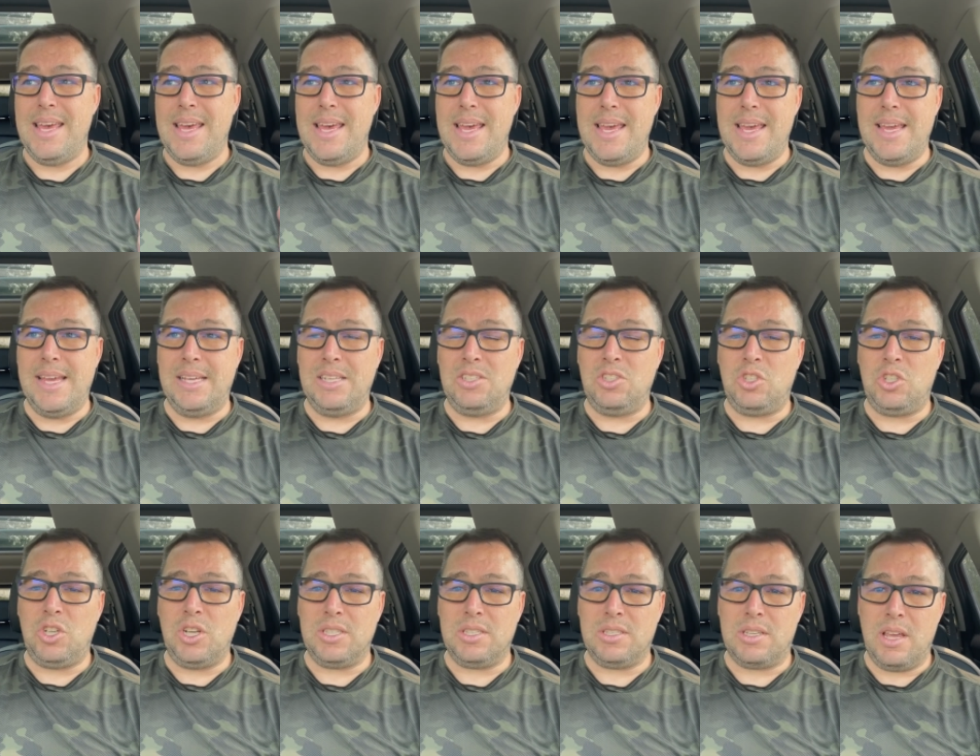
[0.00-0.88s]
is
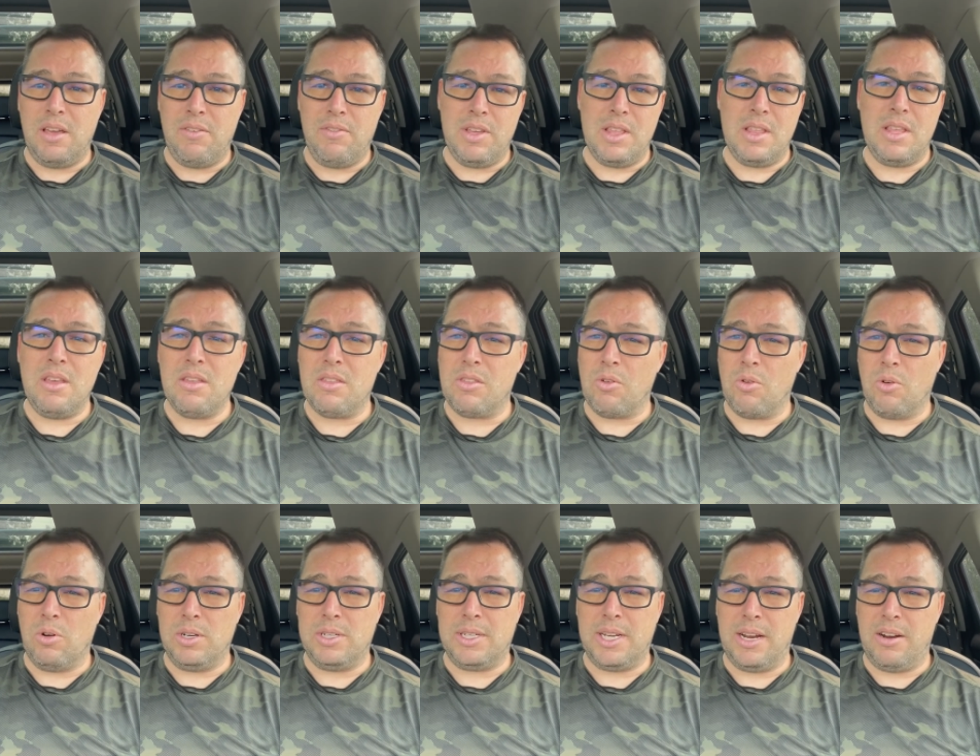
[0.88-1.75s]
just giving the
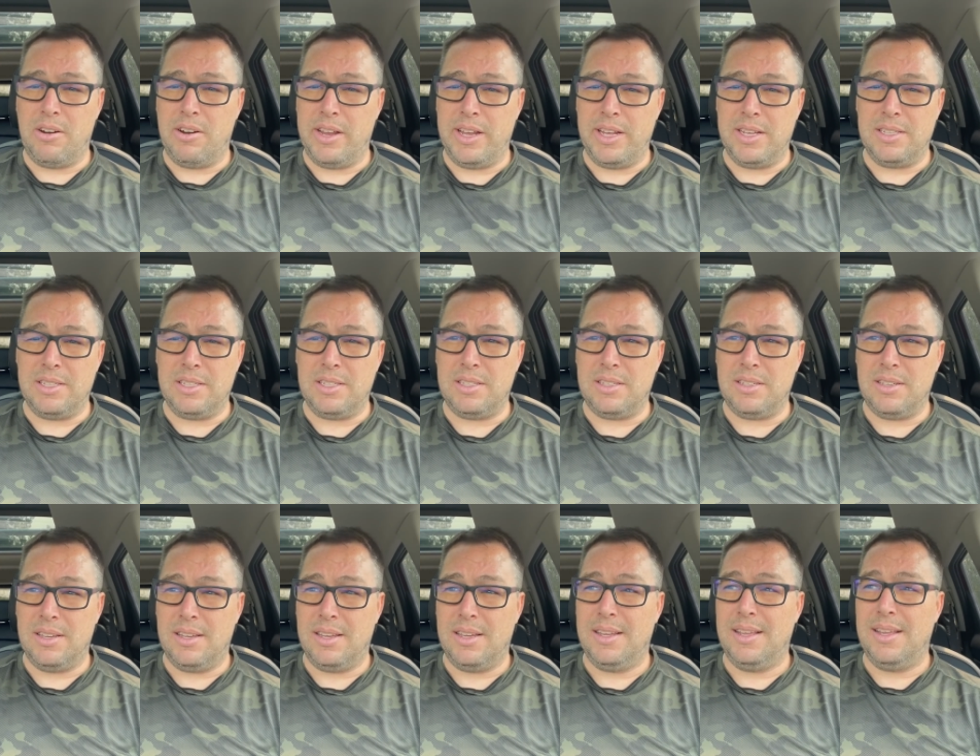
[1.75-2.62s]
authoritarians
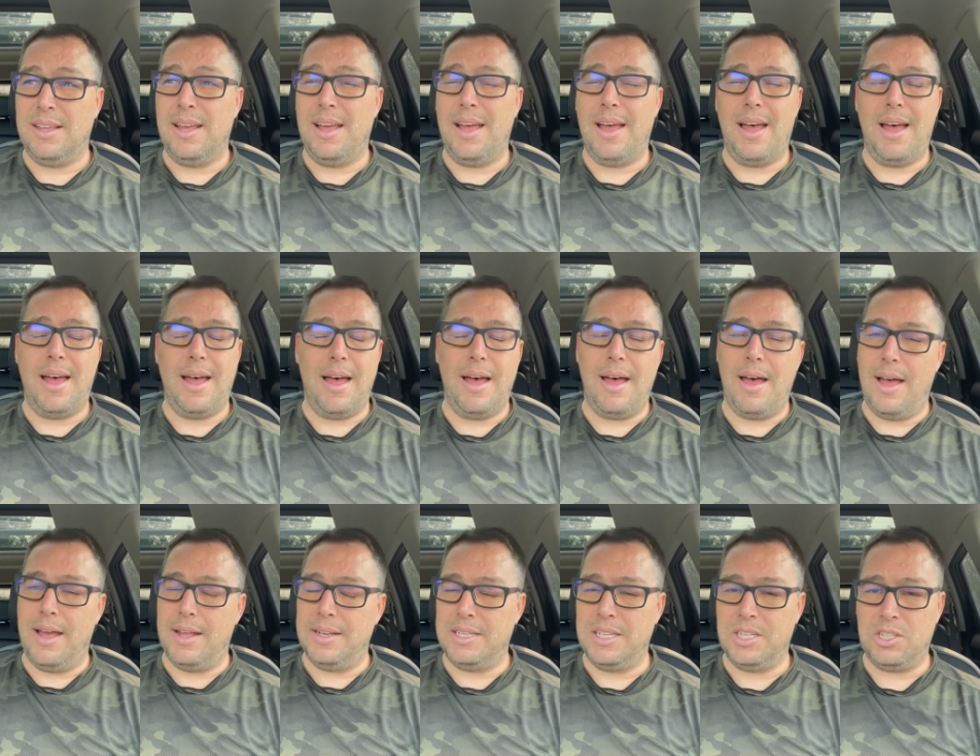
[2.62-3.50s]

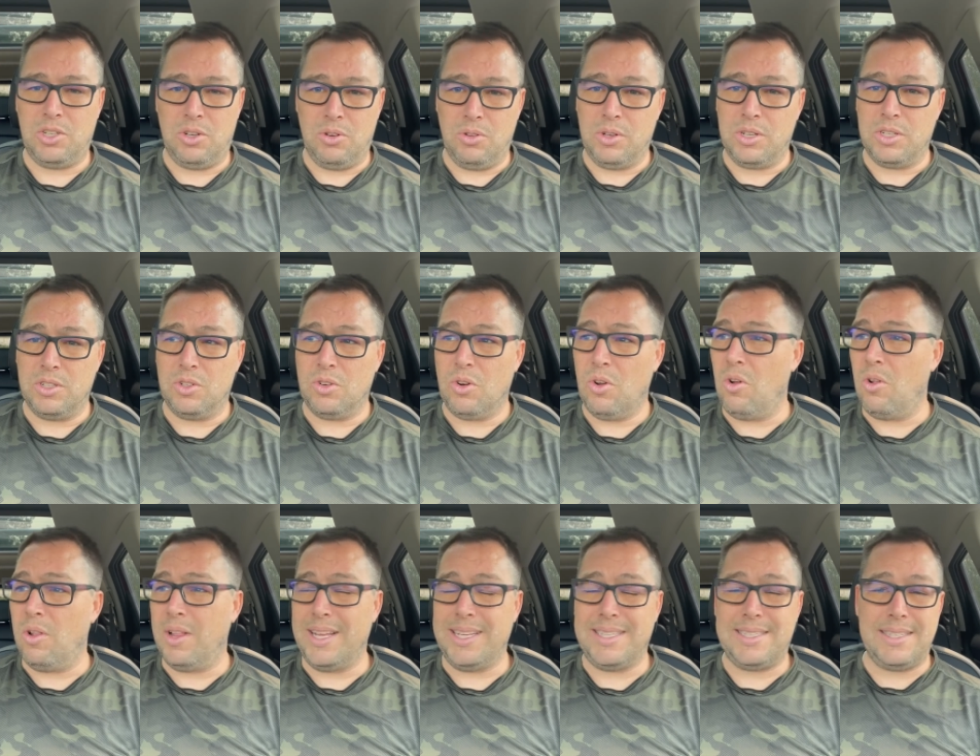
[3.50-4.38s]
additional
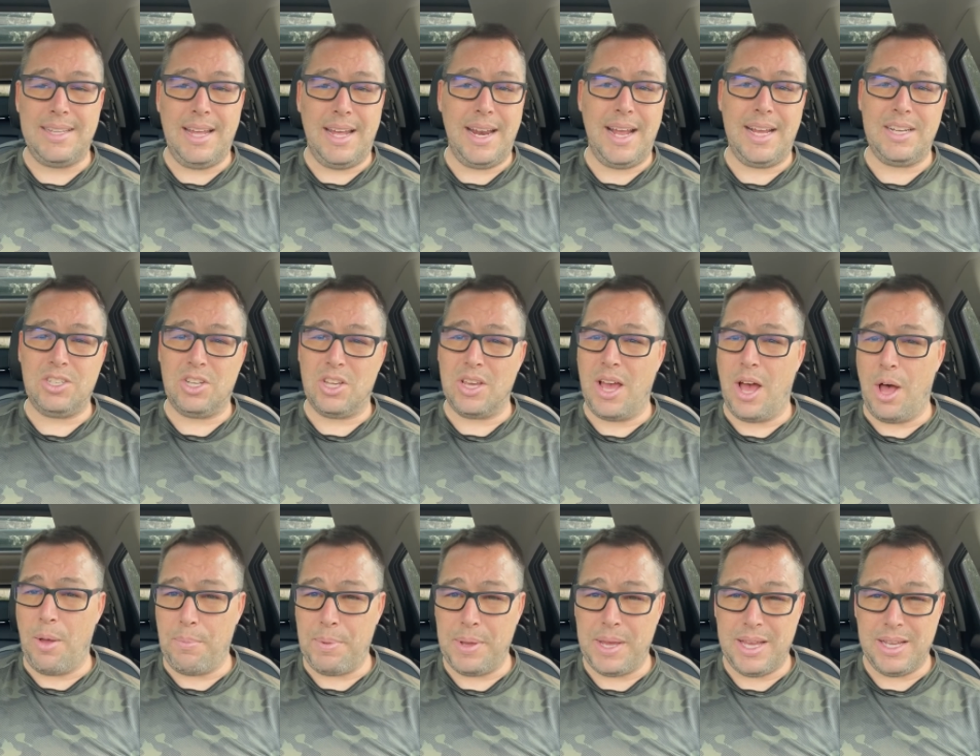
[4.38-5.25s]
control. It's not actually
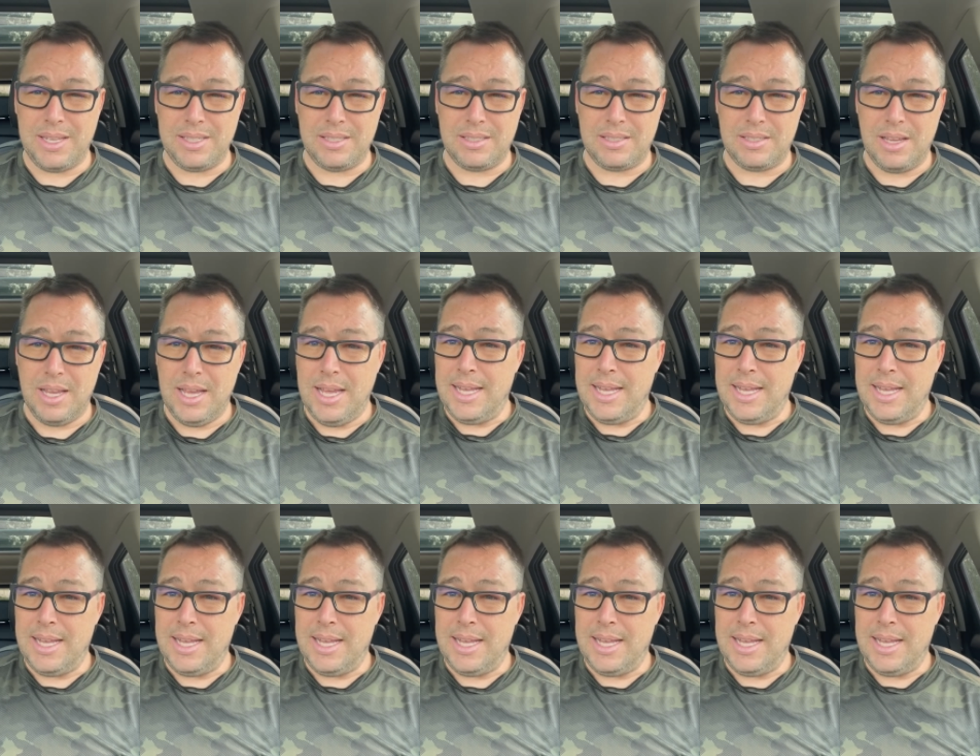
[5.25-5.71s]
helping us.